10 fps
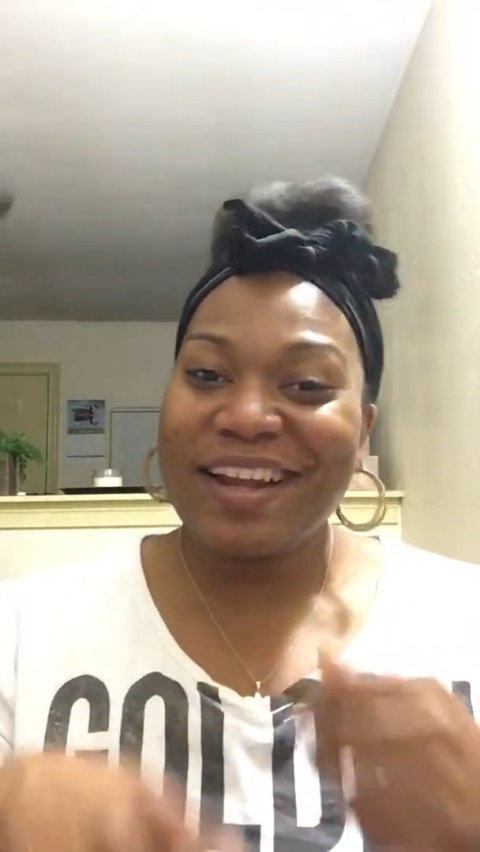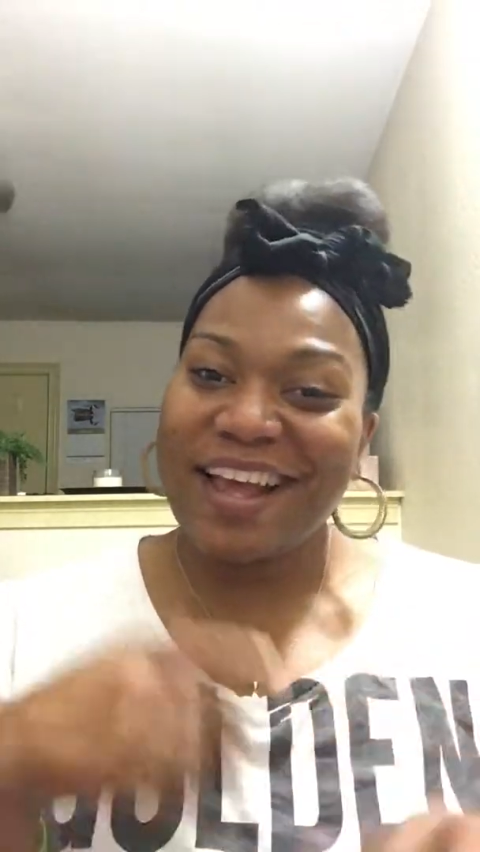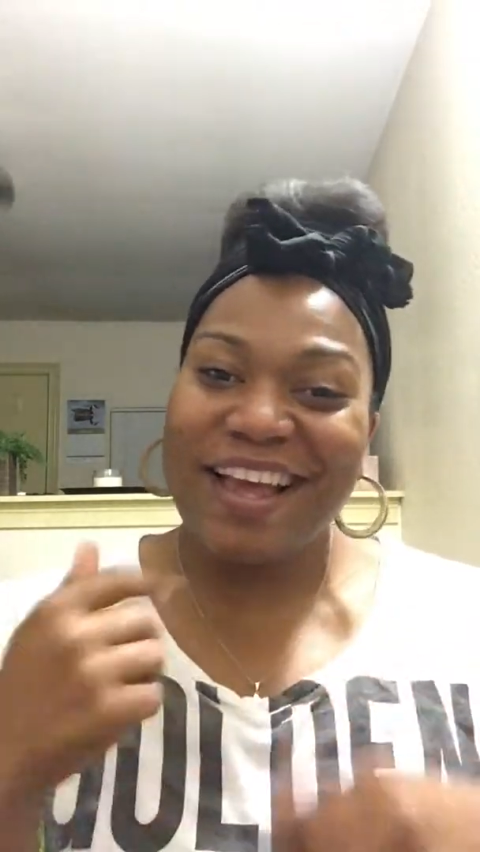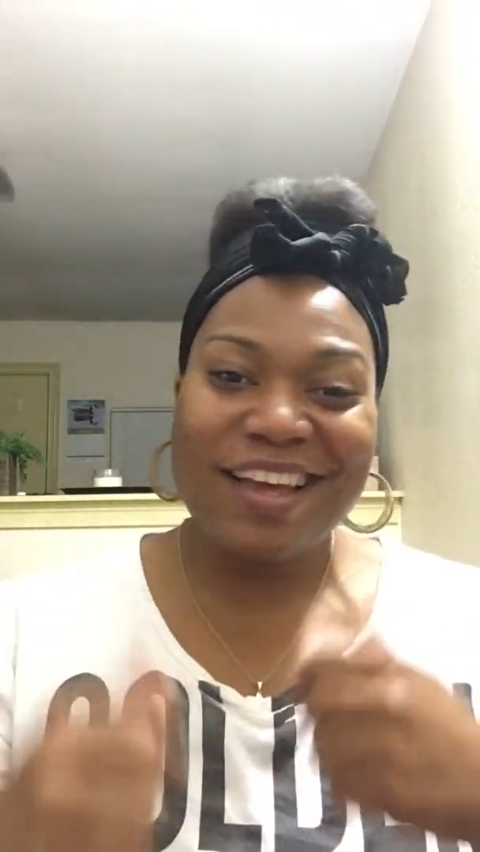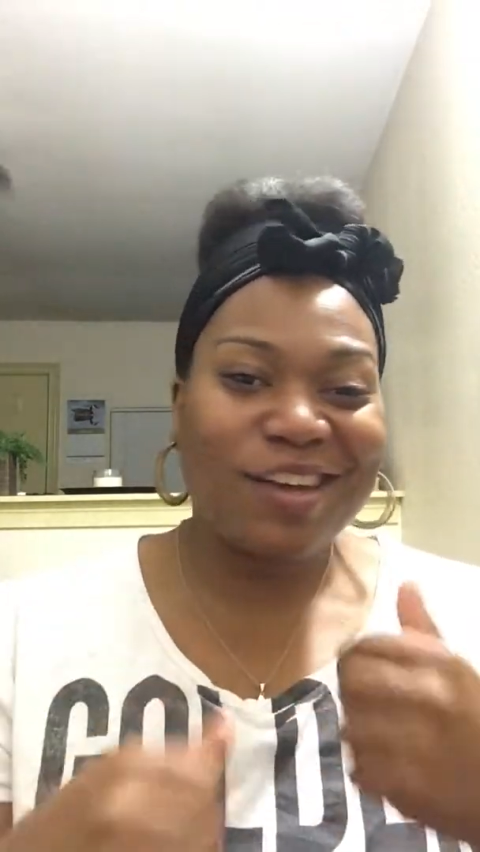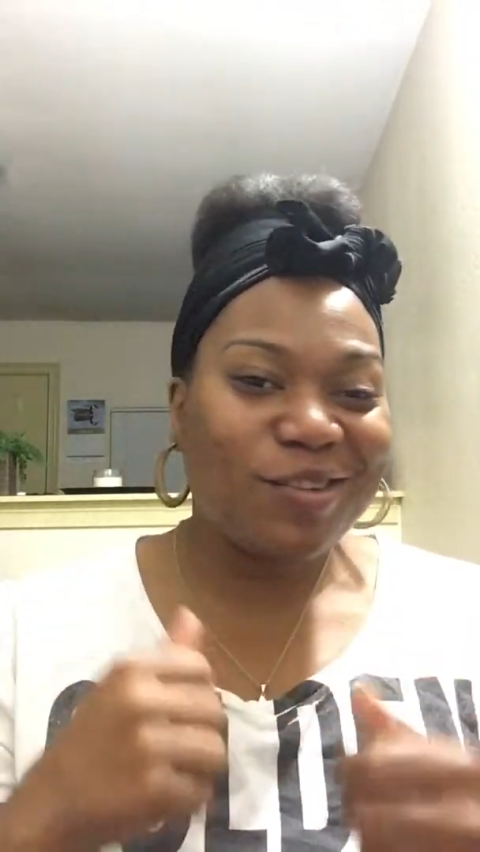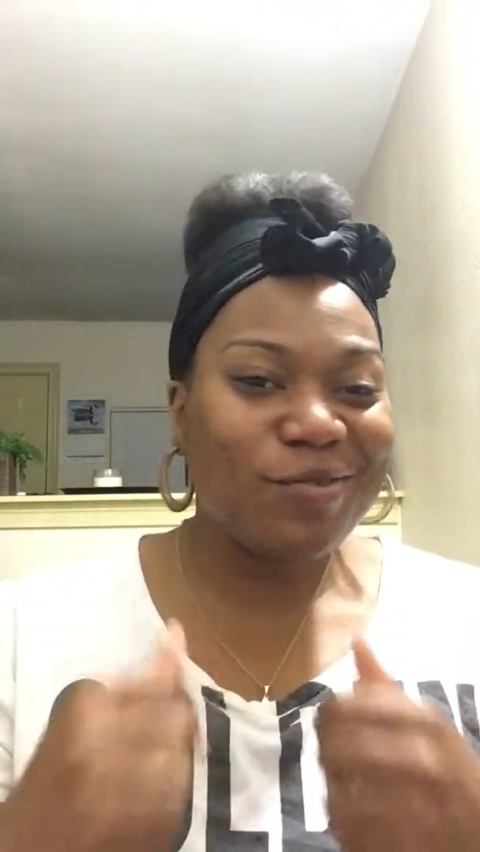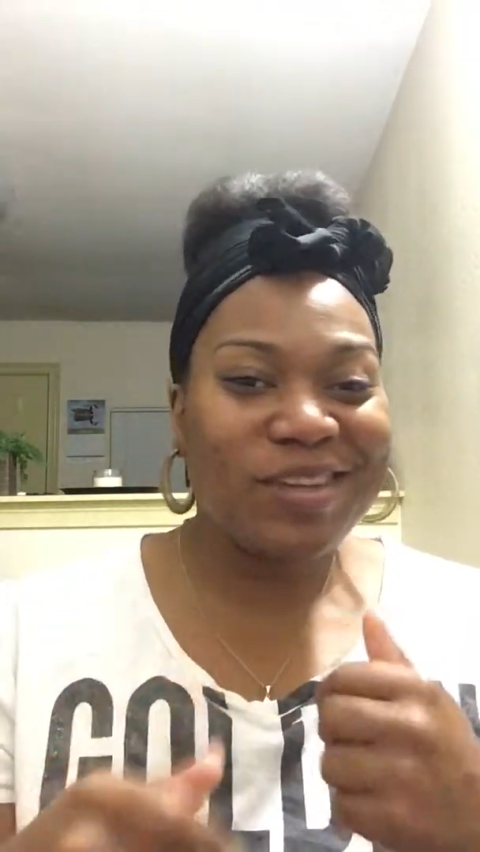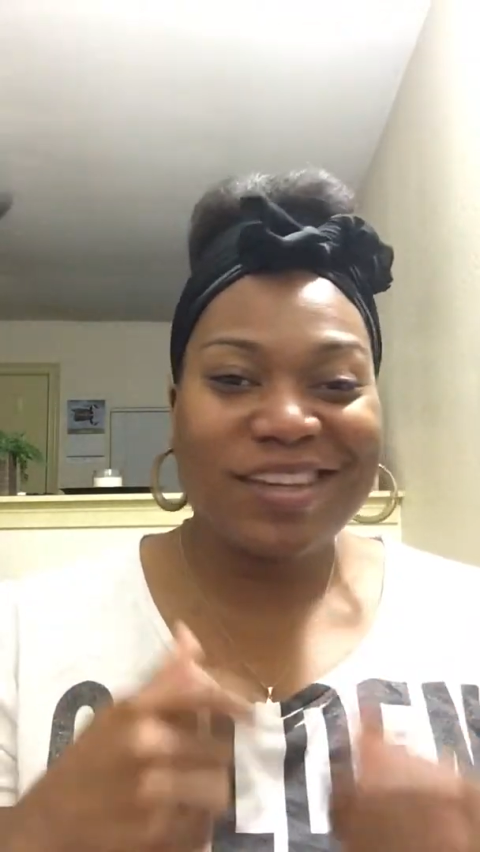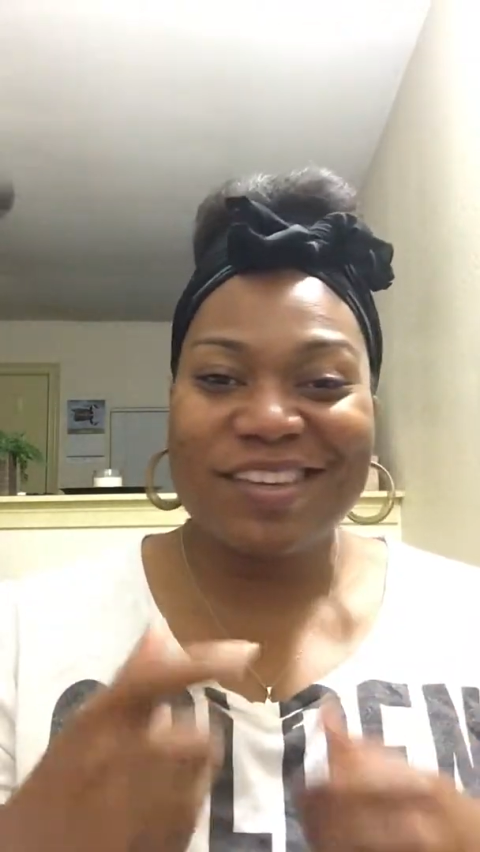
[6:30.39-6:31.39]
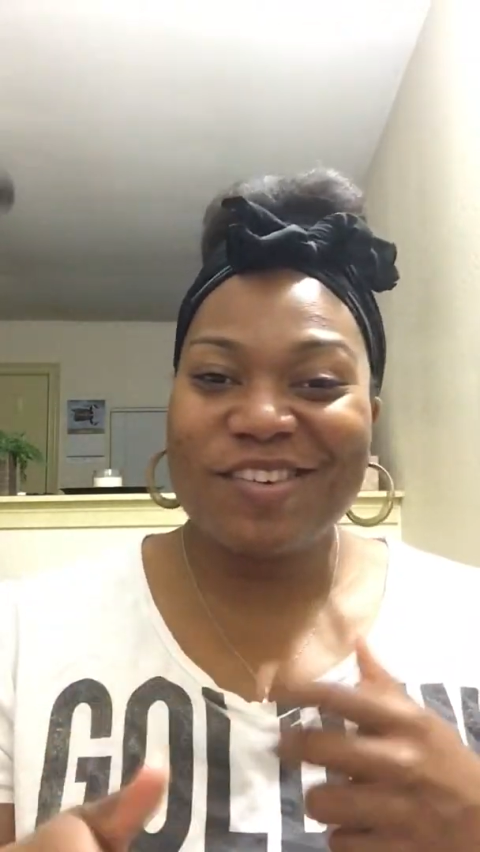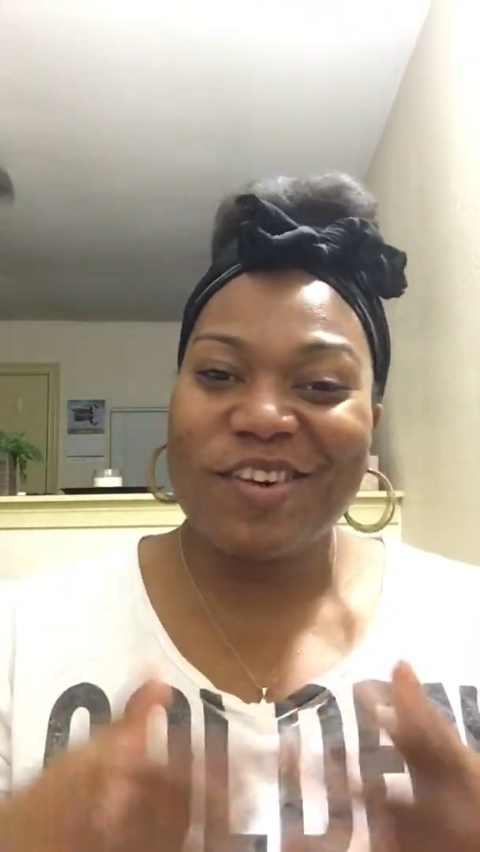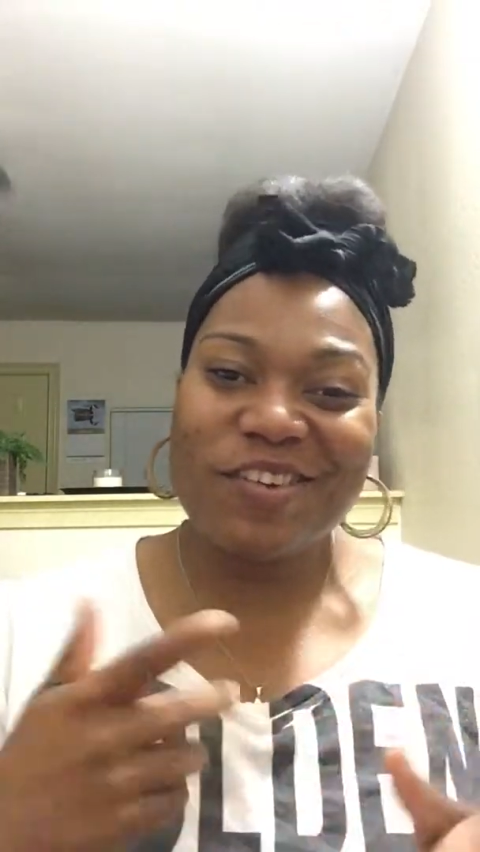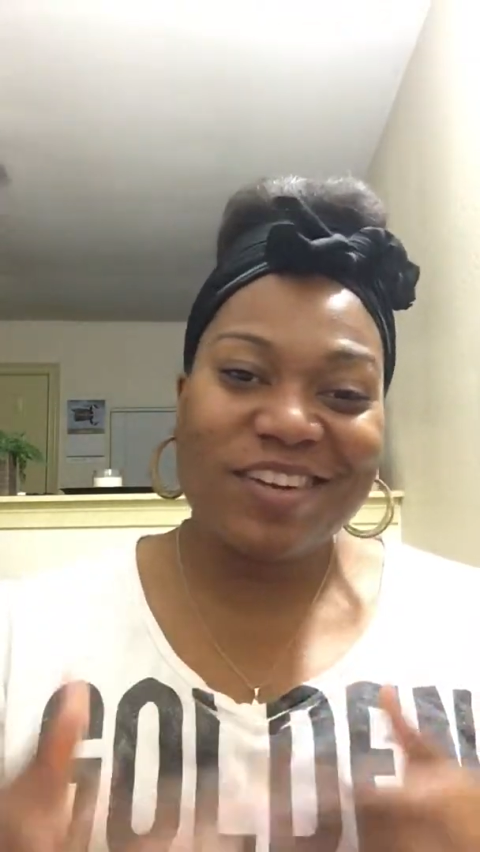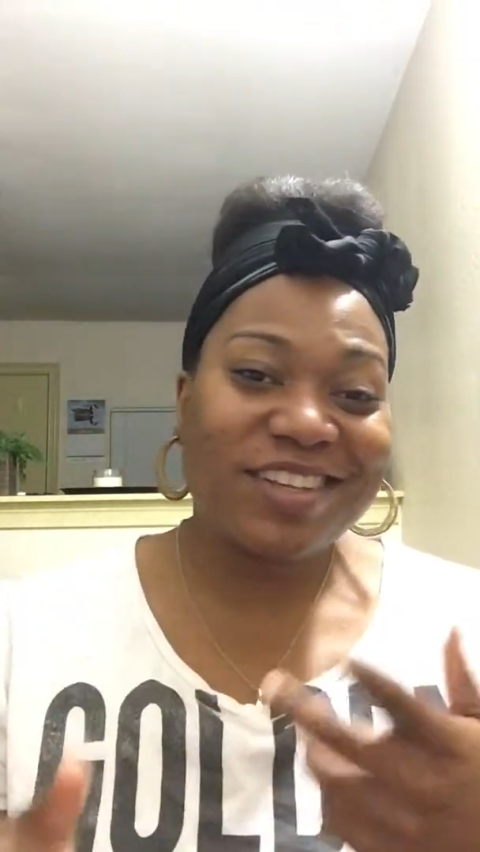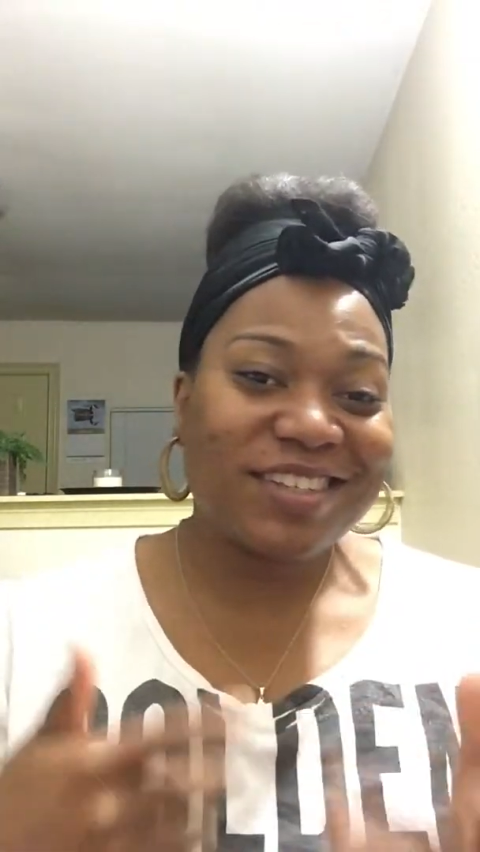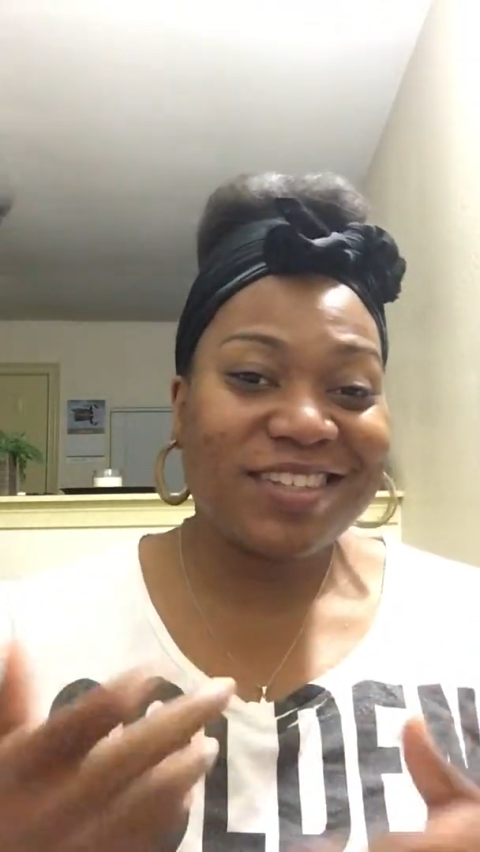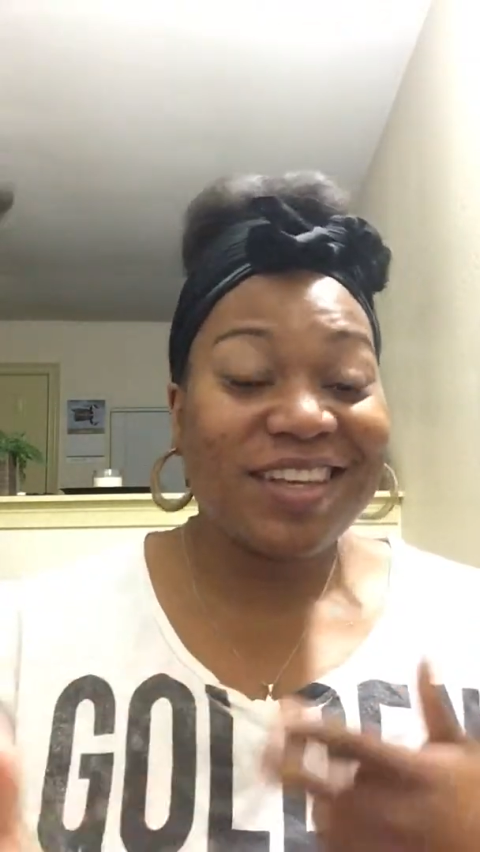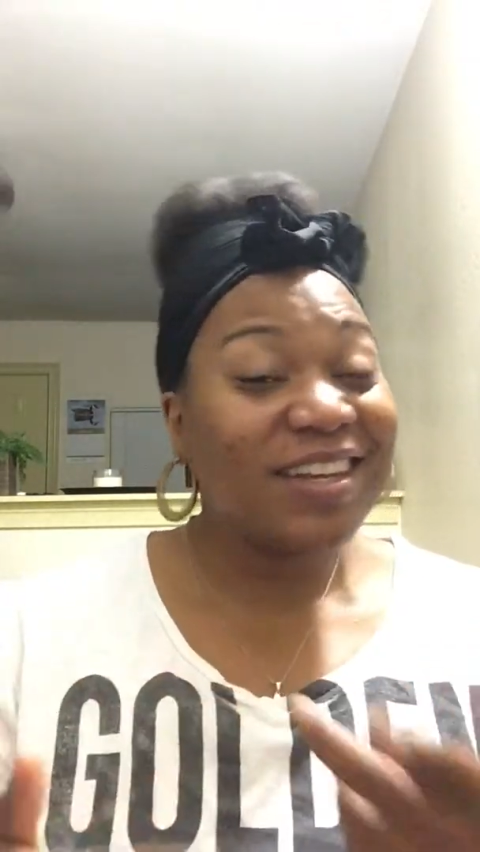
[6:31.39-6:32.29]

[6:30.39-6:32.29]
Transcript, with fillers: Like I could have went, you know, let's